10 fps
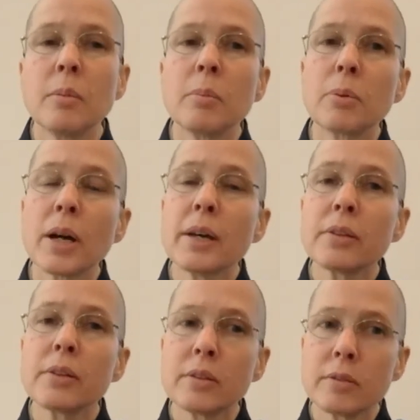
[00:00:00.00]

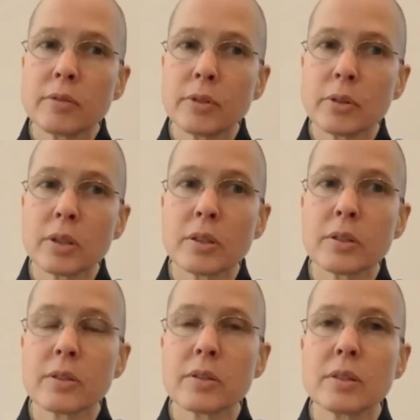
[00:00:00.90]
breath
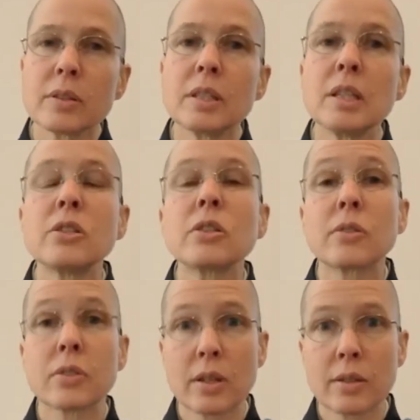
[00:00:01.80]
focus
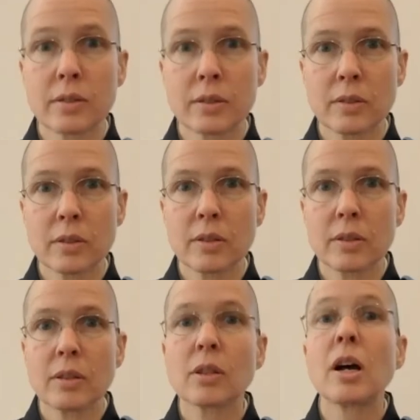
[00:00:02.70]
teaches us
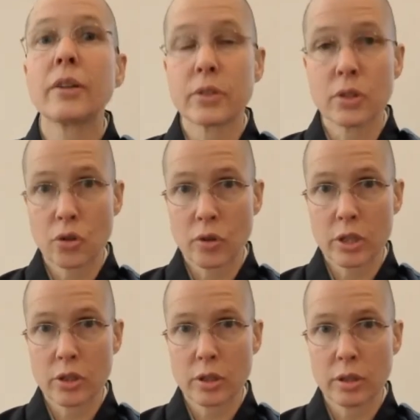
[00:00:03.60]

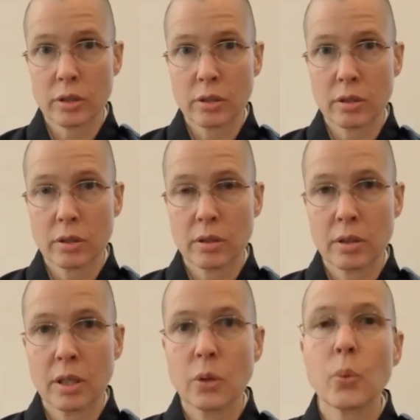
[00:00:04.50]
concentration.
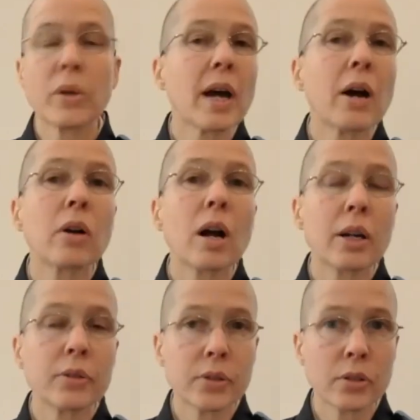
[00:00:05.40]
Without
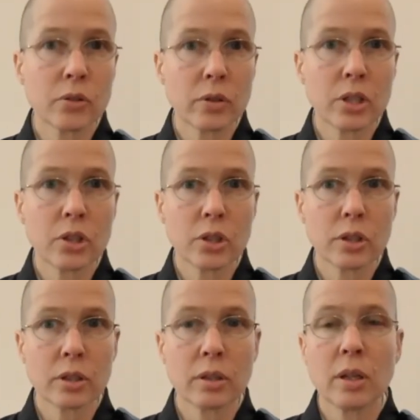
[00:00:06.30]

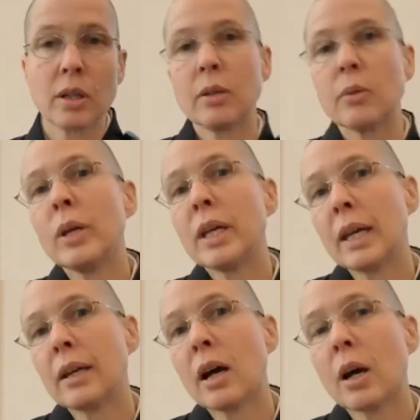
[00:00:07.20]
concentration, we
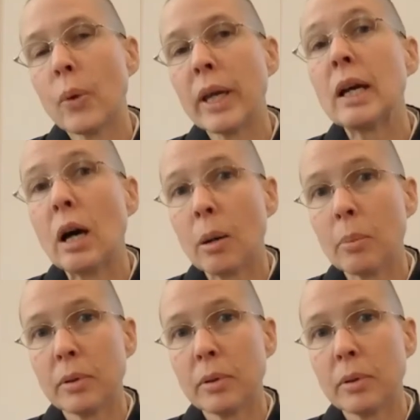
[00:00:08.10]
cannot wake up.